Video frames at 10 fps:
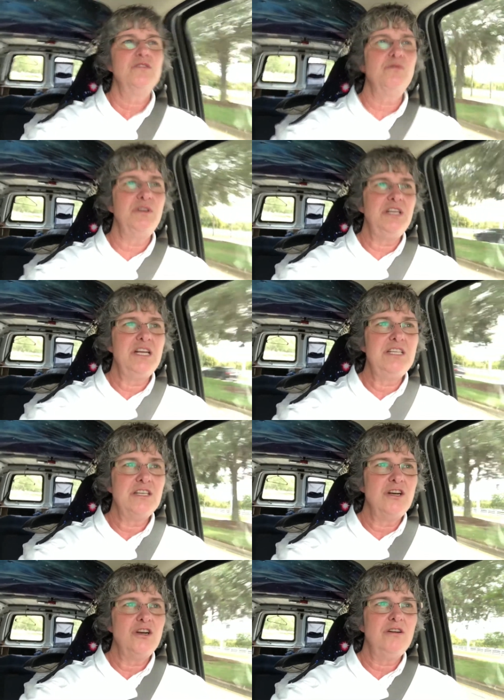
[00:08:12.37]
three days
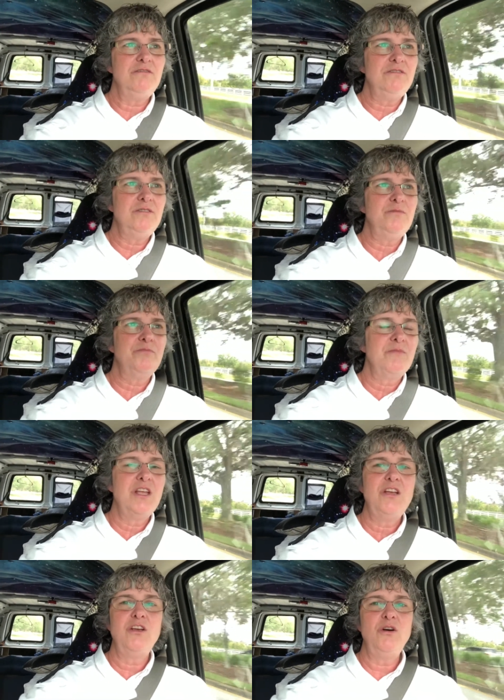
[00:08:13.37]
off,
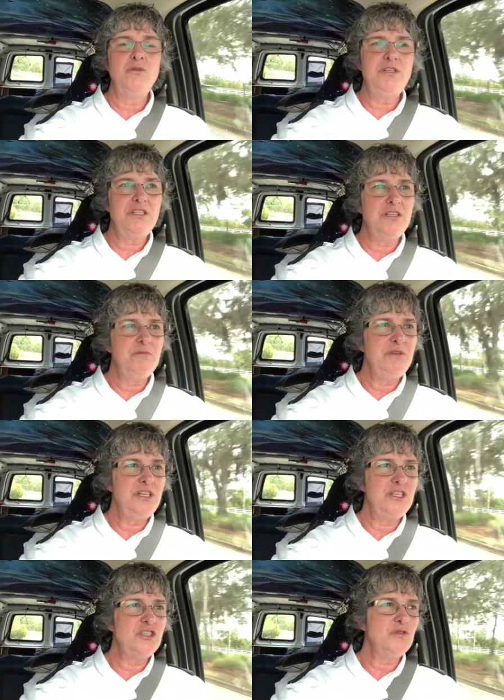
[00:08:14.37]
going to the
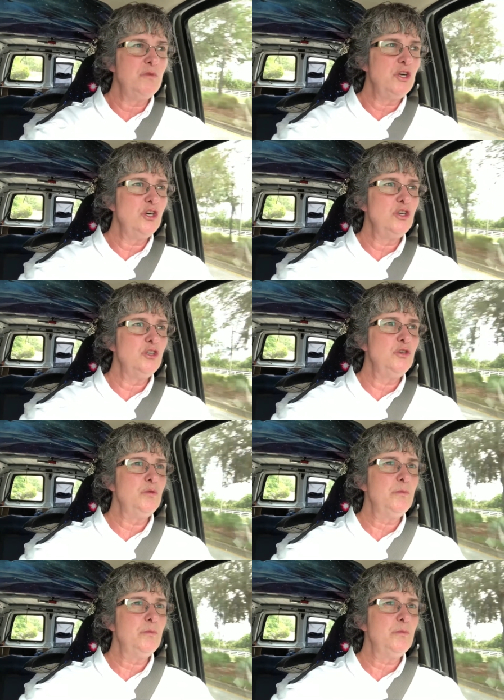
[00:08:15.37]
beach tomorrow,